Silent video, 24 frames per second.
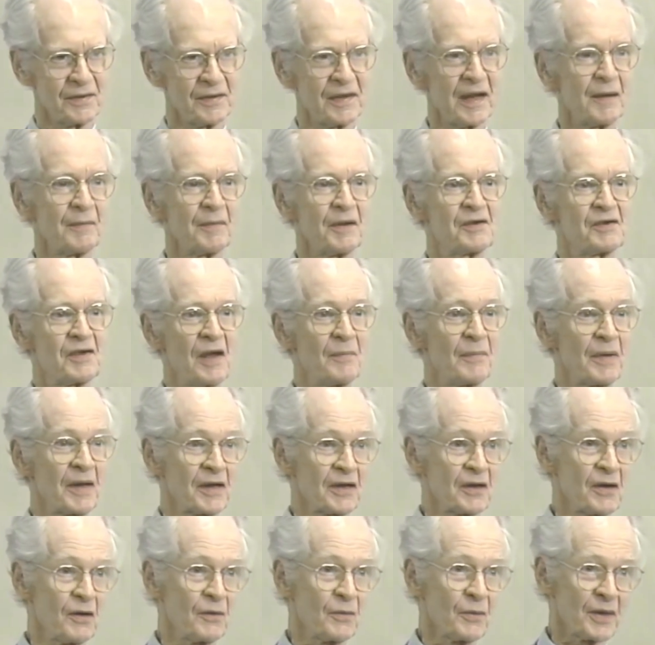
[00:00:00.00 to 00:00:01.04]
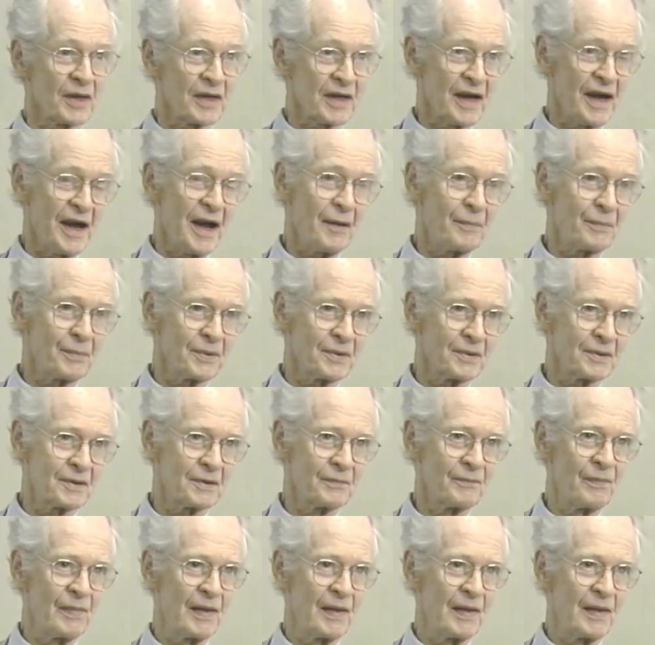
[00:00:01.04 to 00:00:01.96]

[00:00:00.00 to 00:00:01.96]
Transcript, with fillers: namely something that already happened.